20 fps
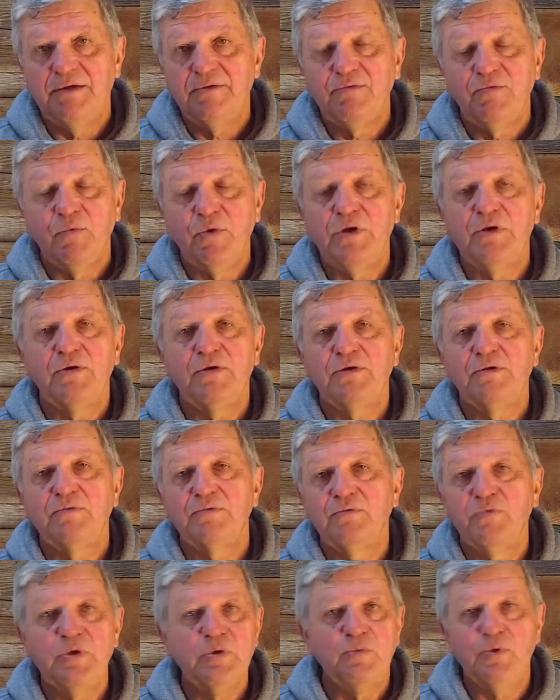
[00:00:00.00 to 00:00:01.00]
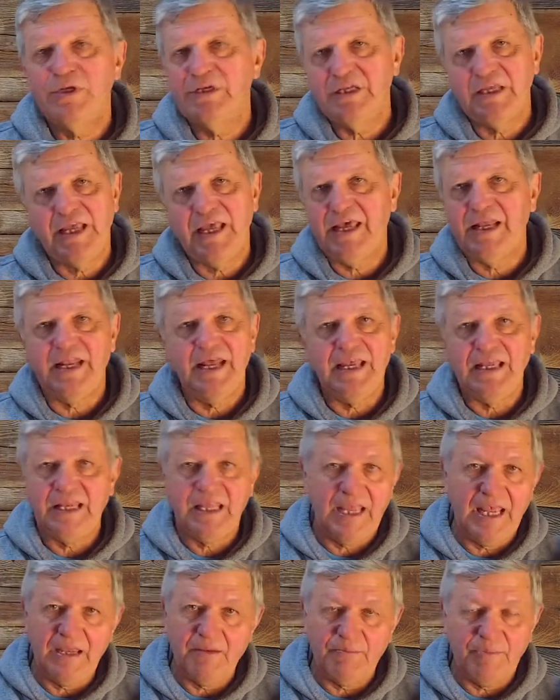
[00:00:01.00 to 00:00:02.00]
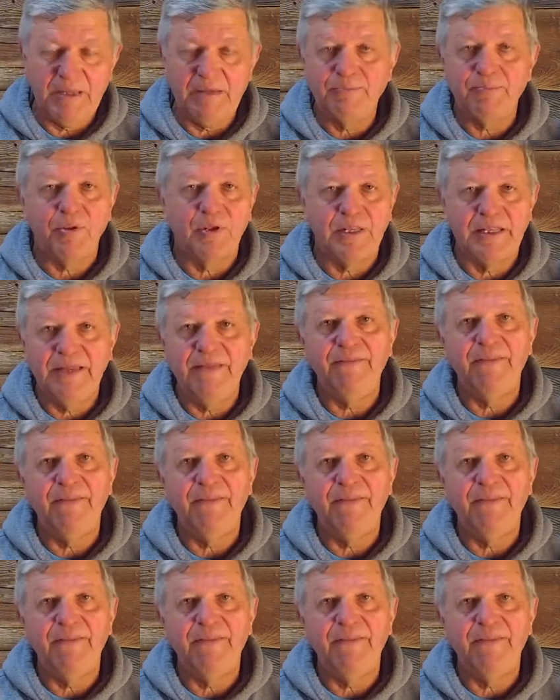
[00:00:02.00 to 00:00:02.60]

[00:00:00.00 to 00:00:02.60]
We wouldn't get 88 people in